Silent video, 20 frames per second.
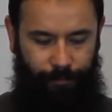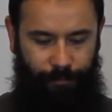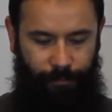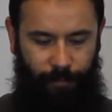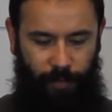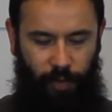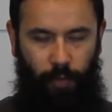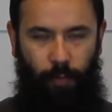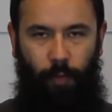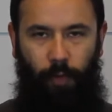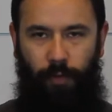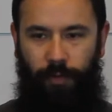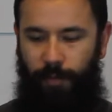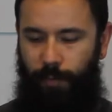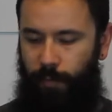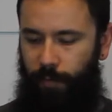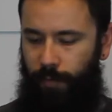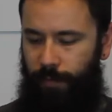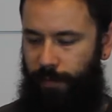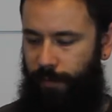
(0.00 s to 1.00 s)
2 more
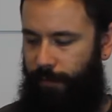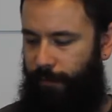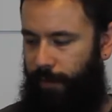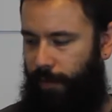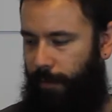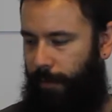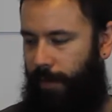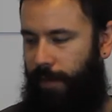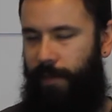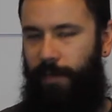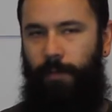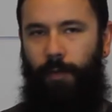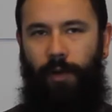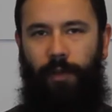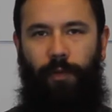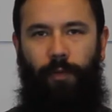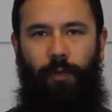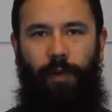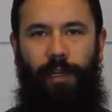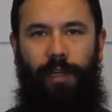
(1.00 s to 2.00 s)
spools of Filamentum
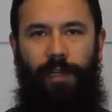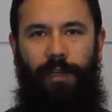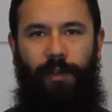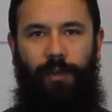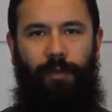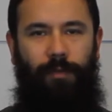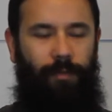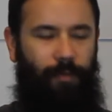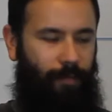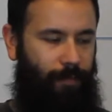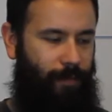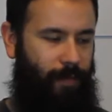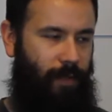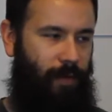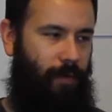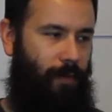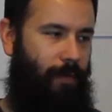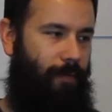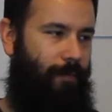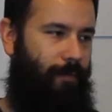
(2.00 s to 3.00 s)
on the way, I know.
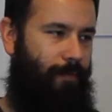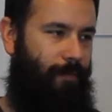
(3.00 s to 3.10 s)
So,